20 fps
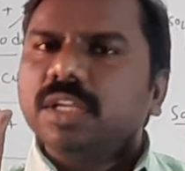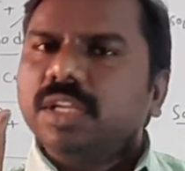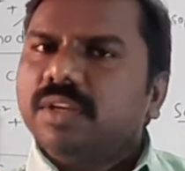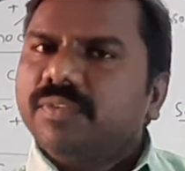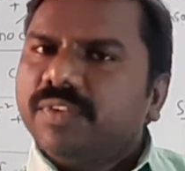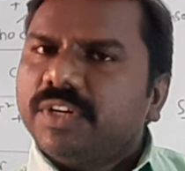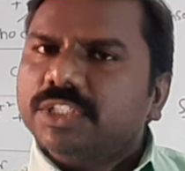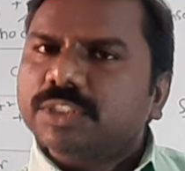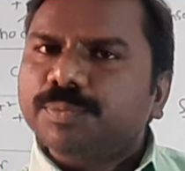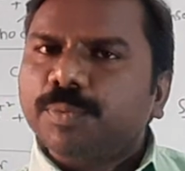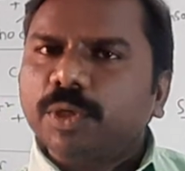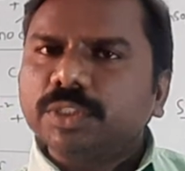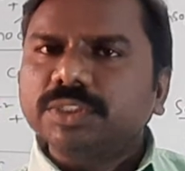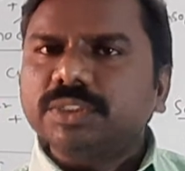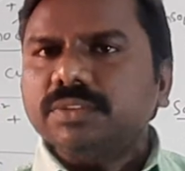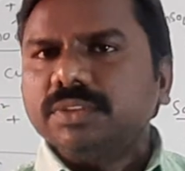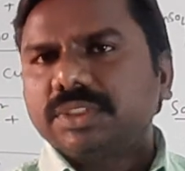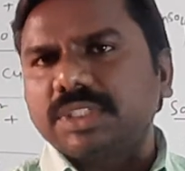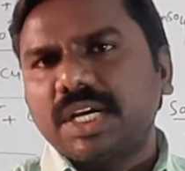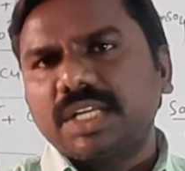If it is
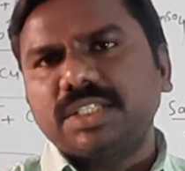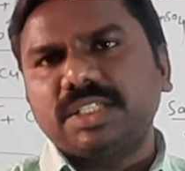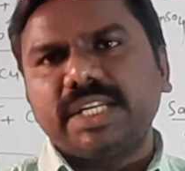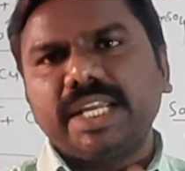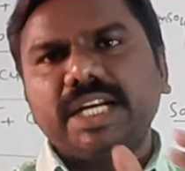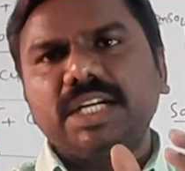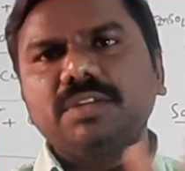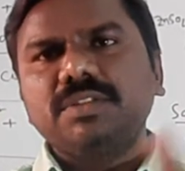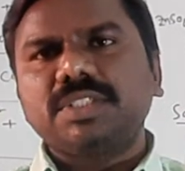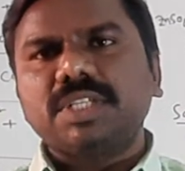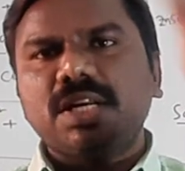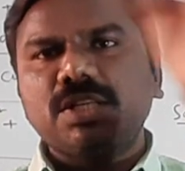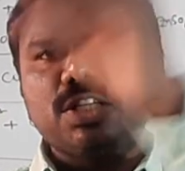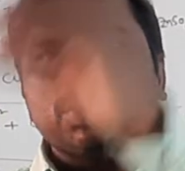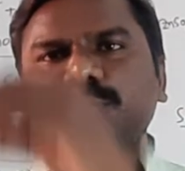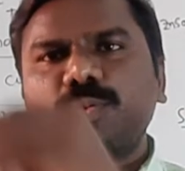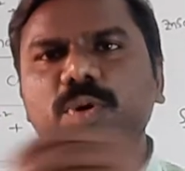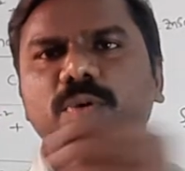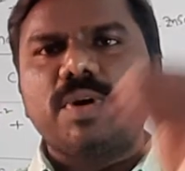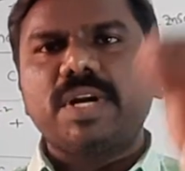positive charge, negative charge
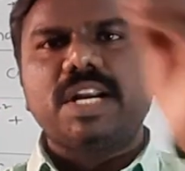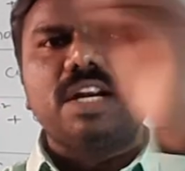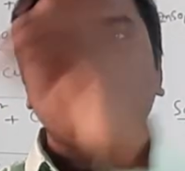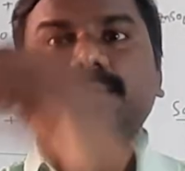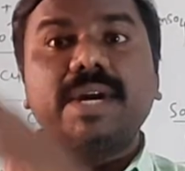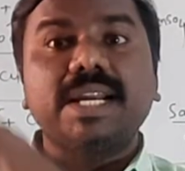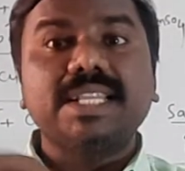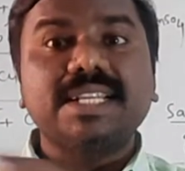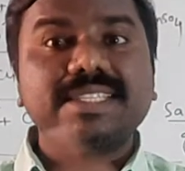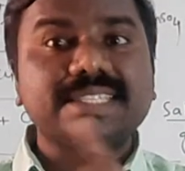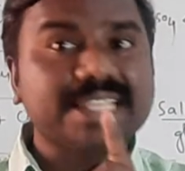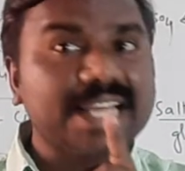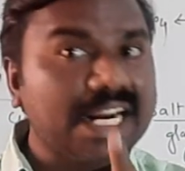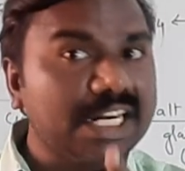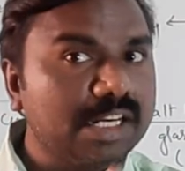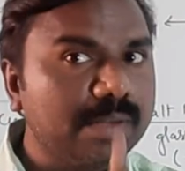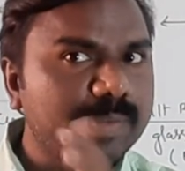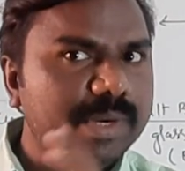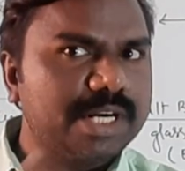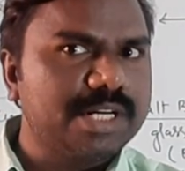is provided by the
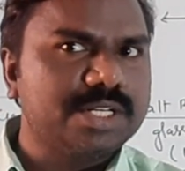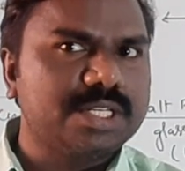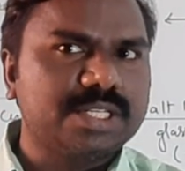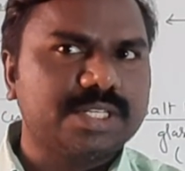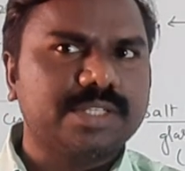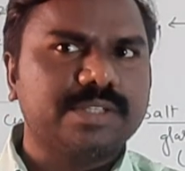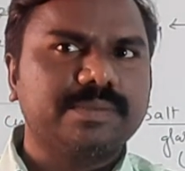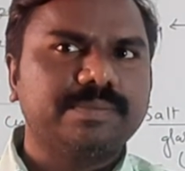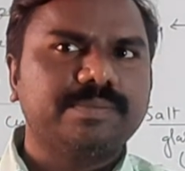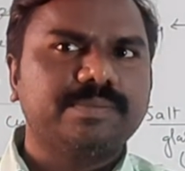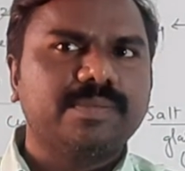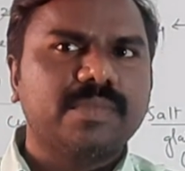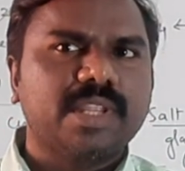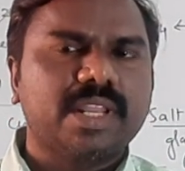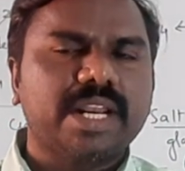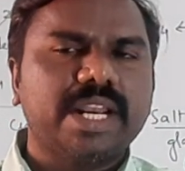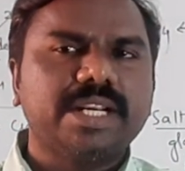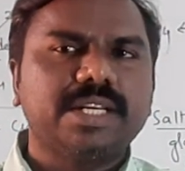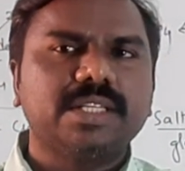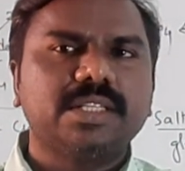salt bridge,
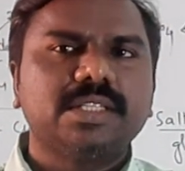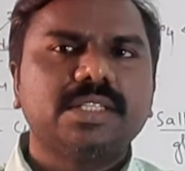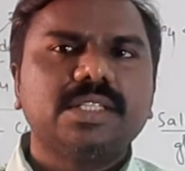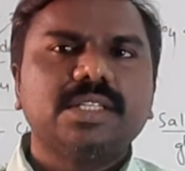right?